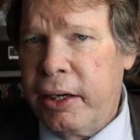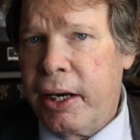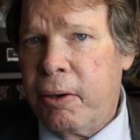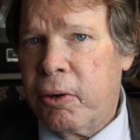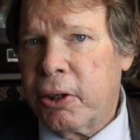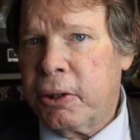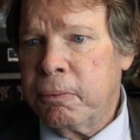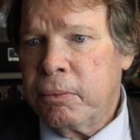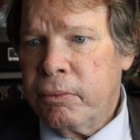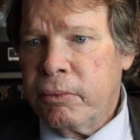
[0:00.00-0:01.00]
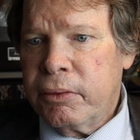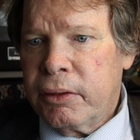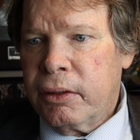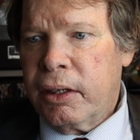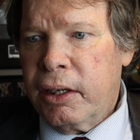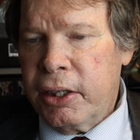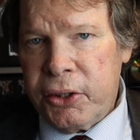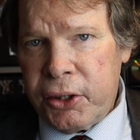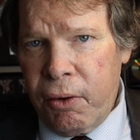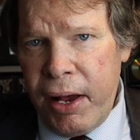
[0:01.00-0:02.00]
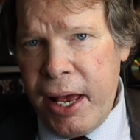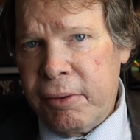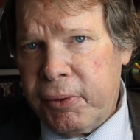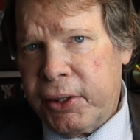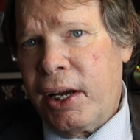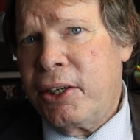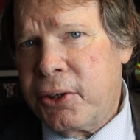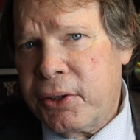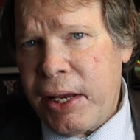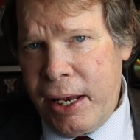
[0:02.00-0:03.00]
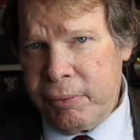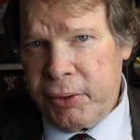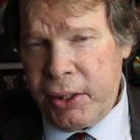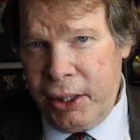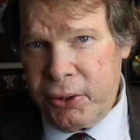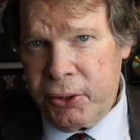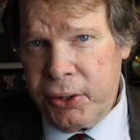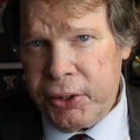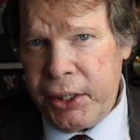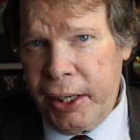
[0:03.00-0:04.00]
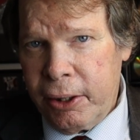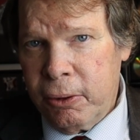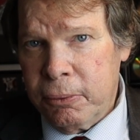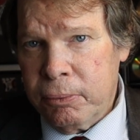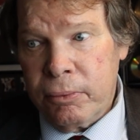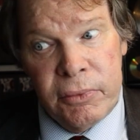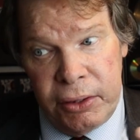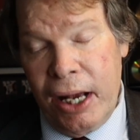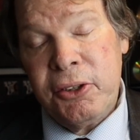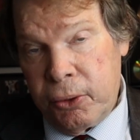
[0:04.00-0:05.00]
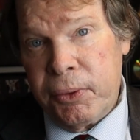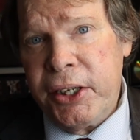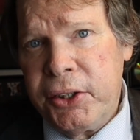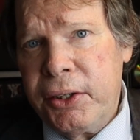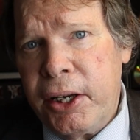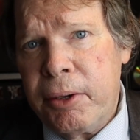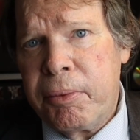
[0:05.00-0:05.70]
network is so advertisers advertise on your channel, that's a reason that you're